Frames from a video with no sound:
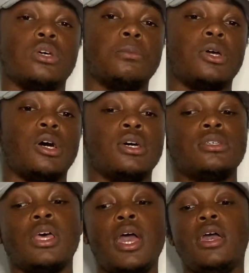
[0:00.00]
up
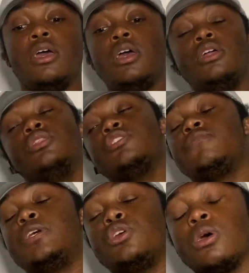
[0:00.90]
guys in this
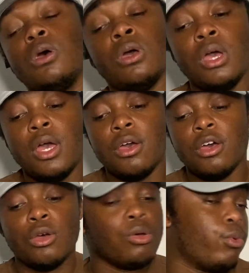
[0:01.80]
video
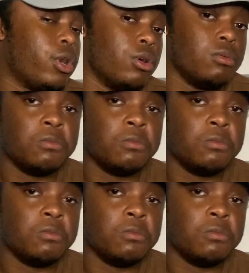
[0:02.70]
well